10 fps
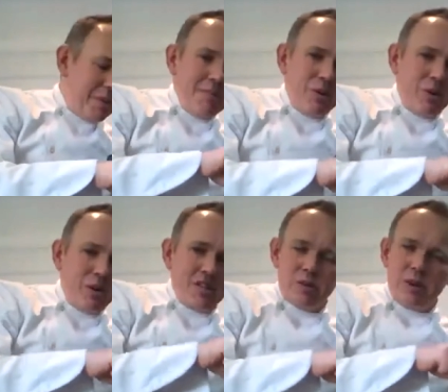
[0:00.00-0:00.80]
bit of milk
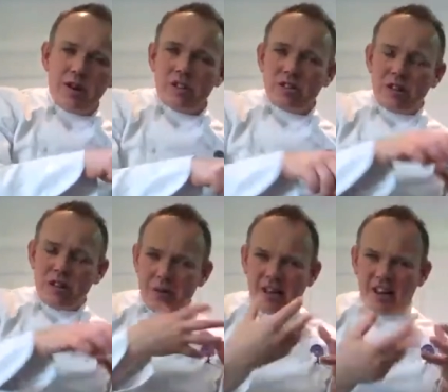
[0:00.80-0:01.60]
into this one just
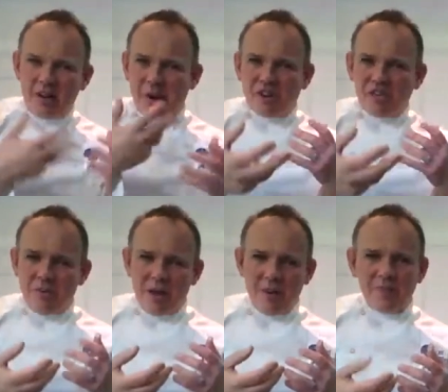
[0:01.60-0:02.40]
to make it a little bit
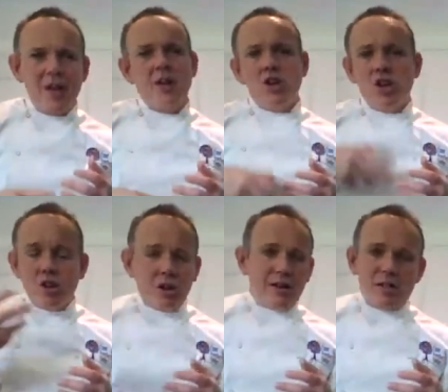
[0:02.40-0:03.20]
creamier. You
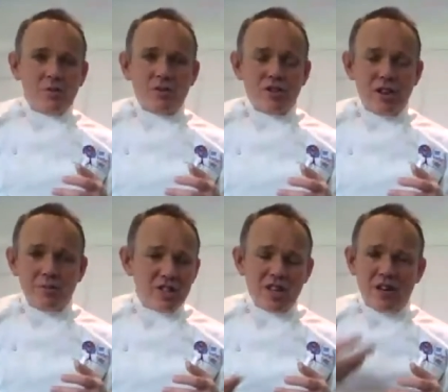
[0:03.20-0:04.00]
could add some cream
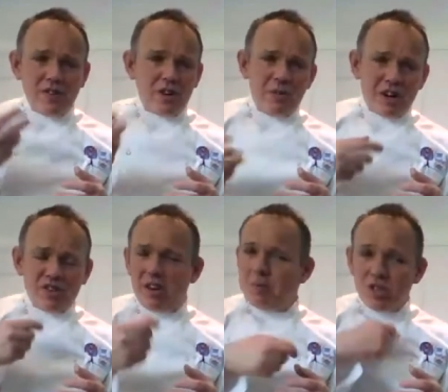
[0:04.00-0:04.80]
into there if you've got a little bit of
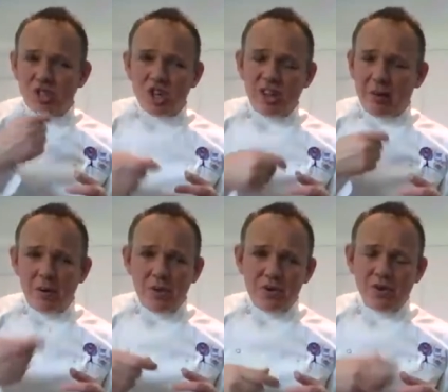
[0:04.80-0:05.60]
cream, and just stir that
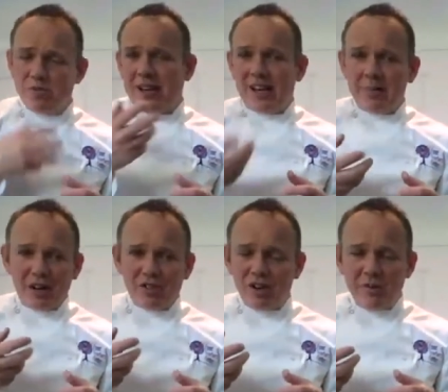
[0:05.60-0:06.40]
one through to make it a little
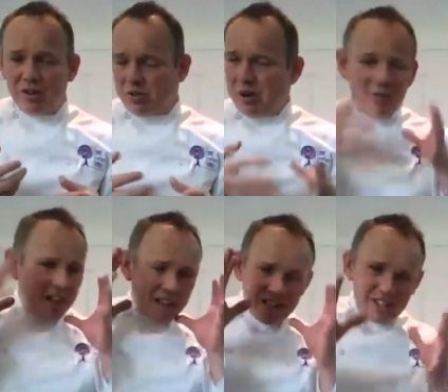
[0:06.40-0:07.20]
bit creamier as well.
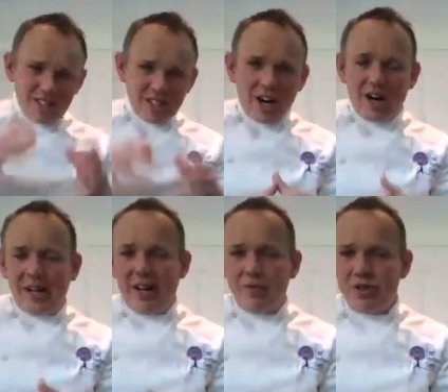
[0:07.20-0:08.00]
It's
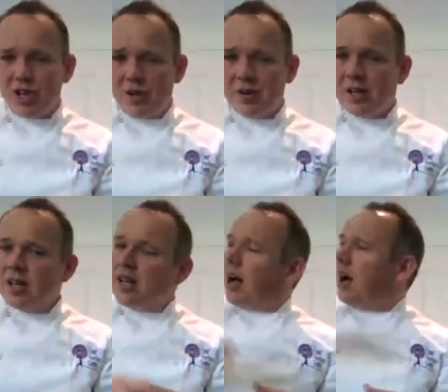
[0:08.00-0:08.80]
entirely up to you.
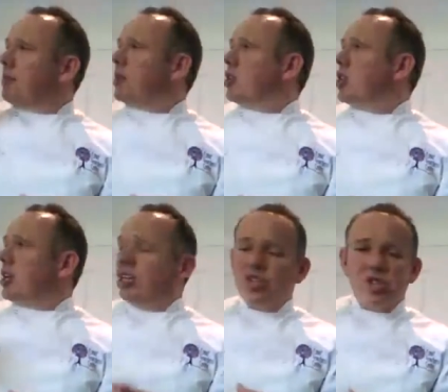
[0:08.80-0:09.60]

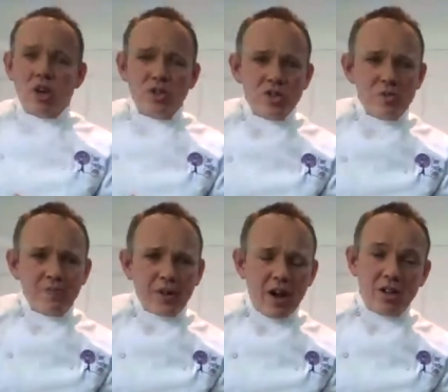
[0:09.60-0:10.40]
The scones